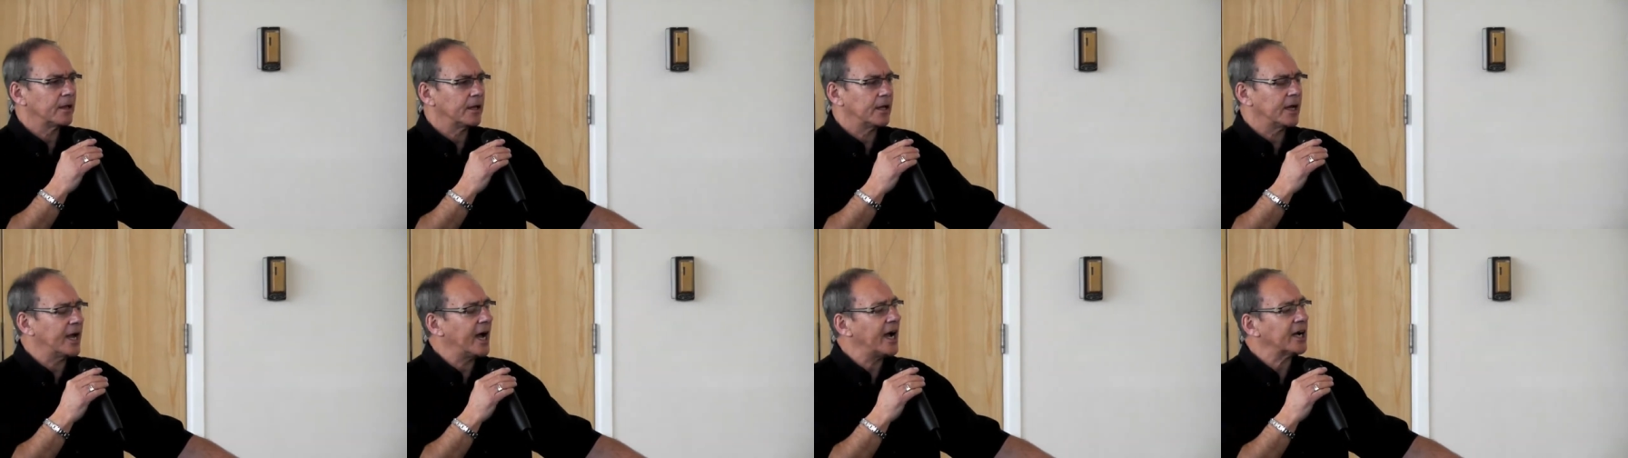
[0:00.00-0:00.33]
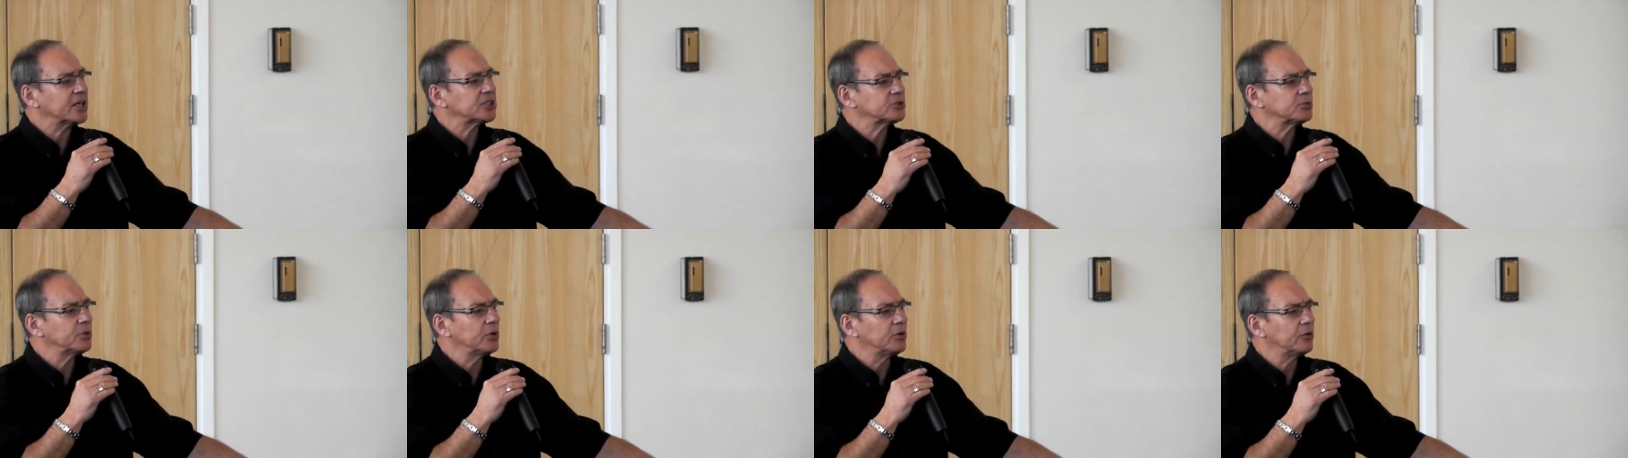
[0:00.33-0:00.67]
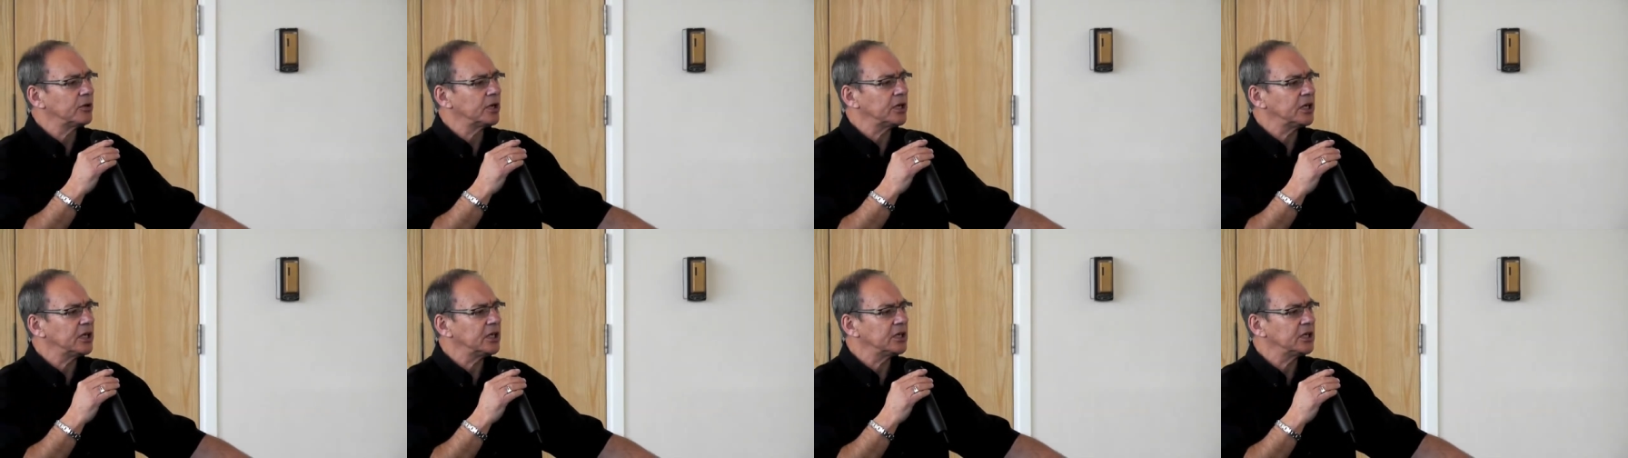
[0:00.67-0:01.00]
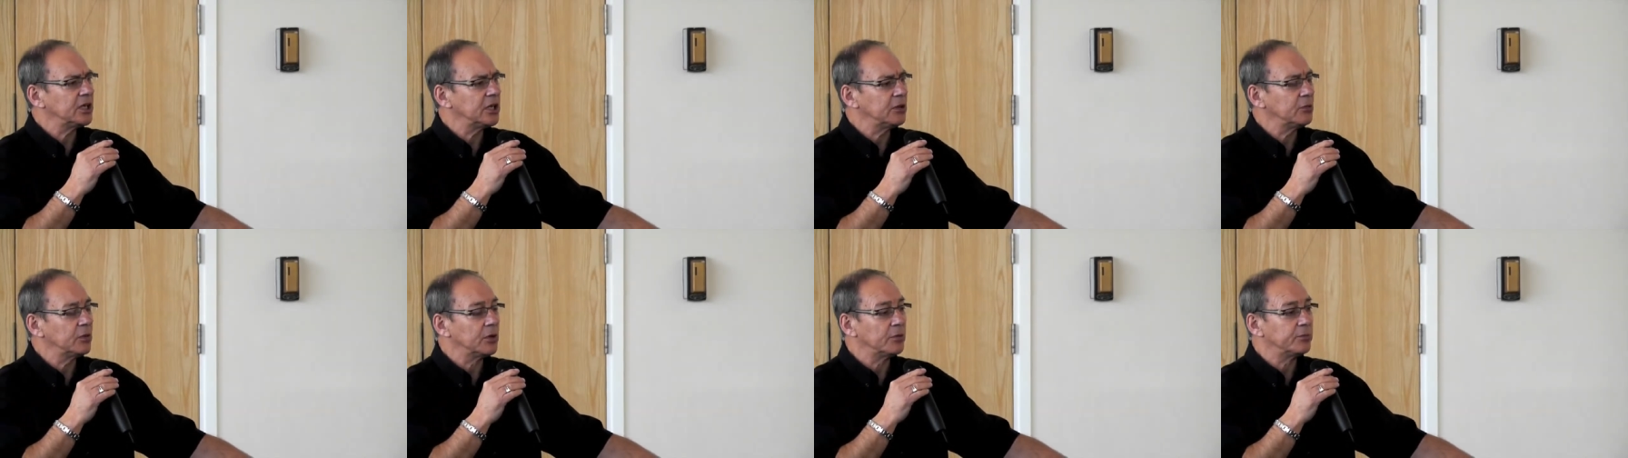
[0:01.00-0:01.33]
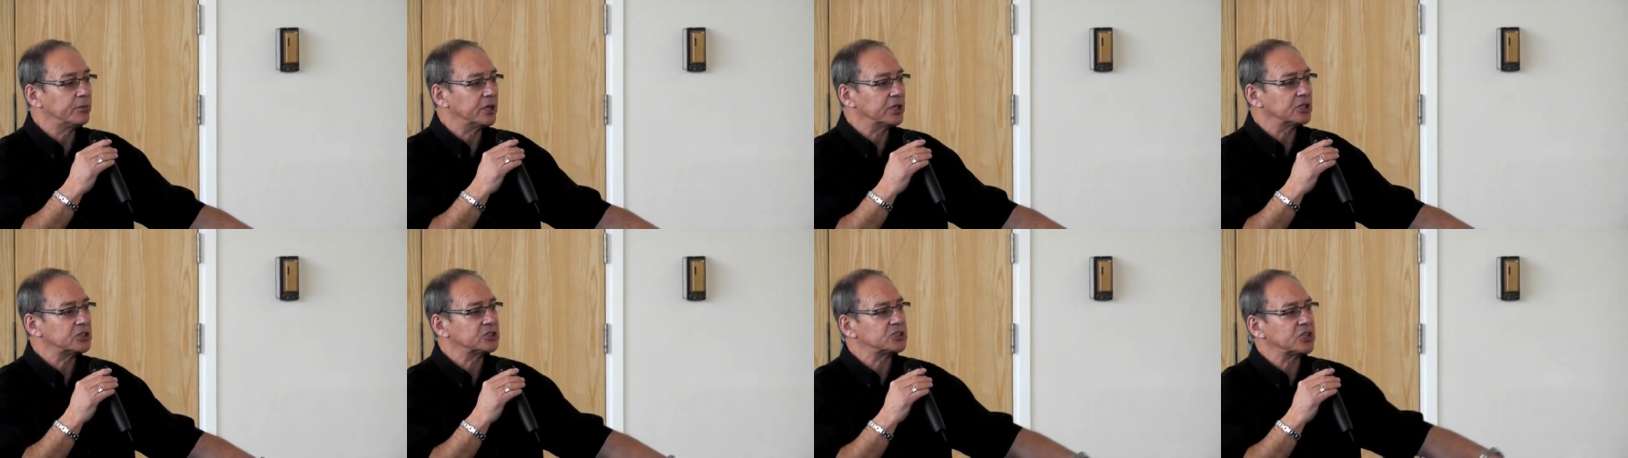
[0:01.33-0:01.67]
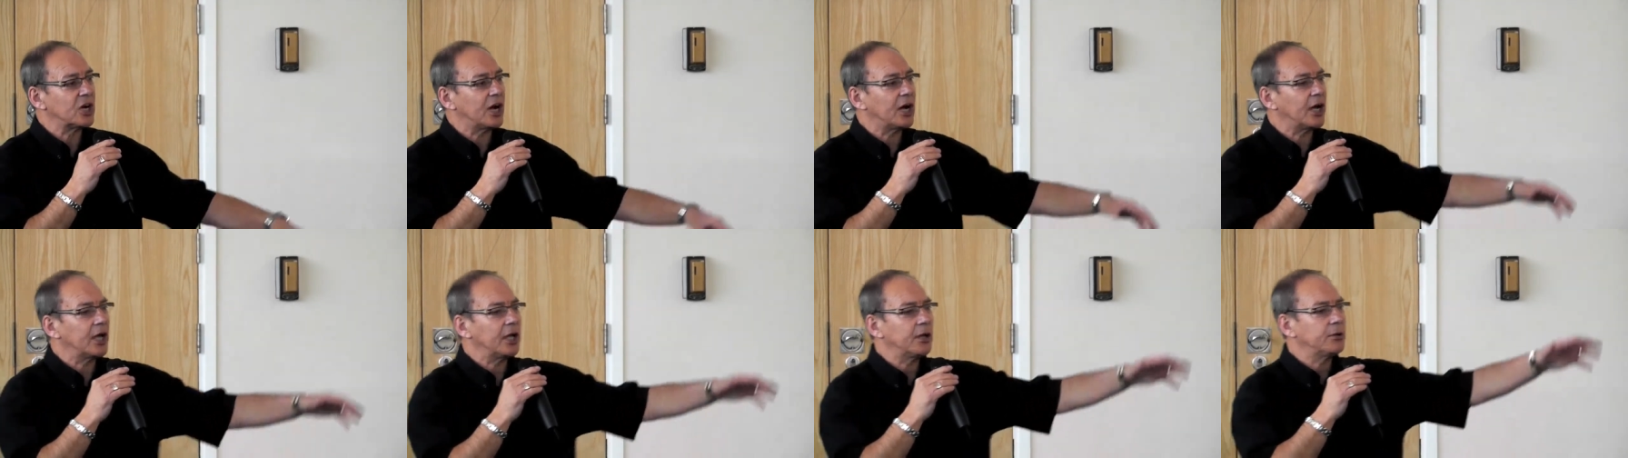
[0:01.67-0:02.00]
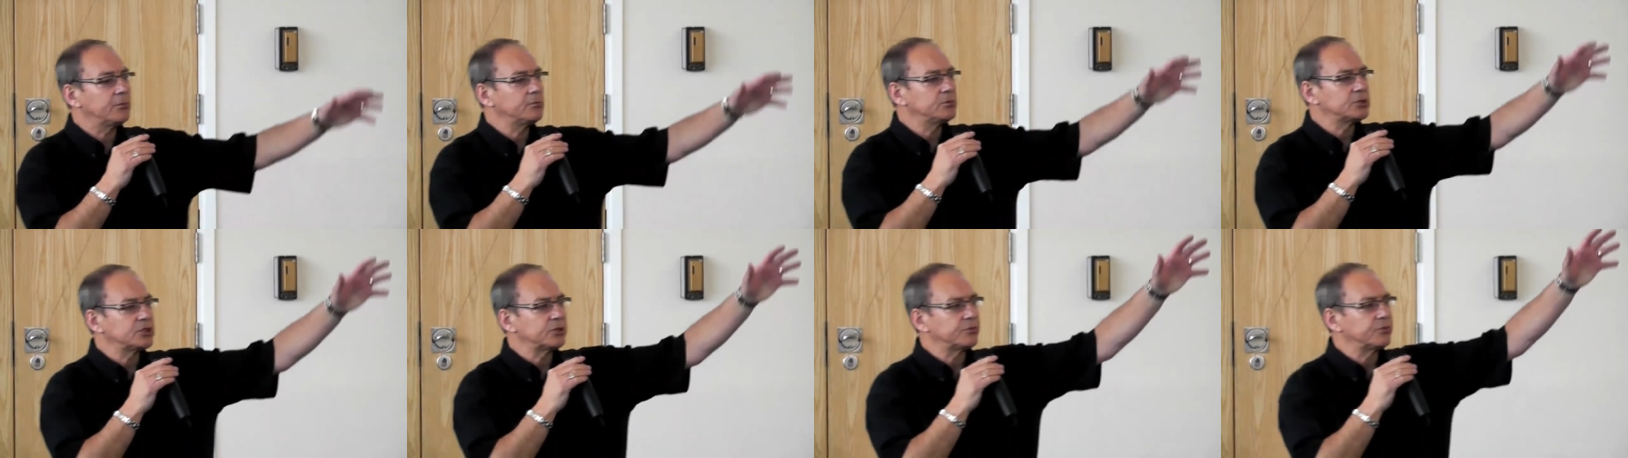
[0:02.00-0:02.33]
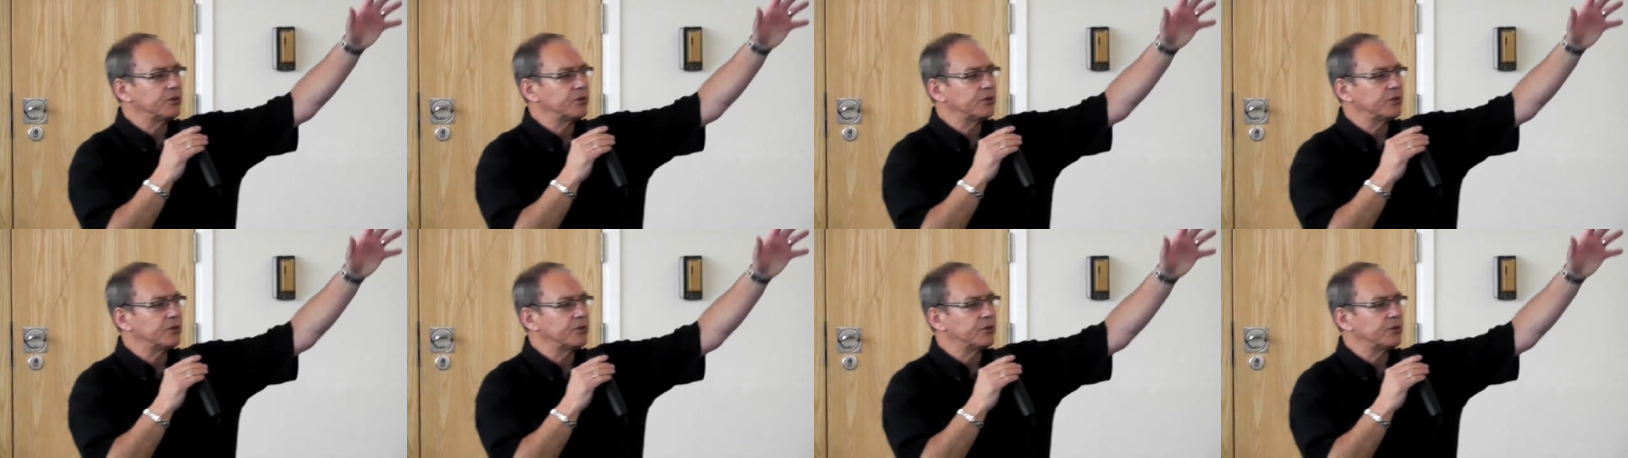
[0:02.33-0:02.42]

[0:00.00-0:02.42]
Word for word: In Acts, we read, He will bring times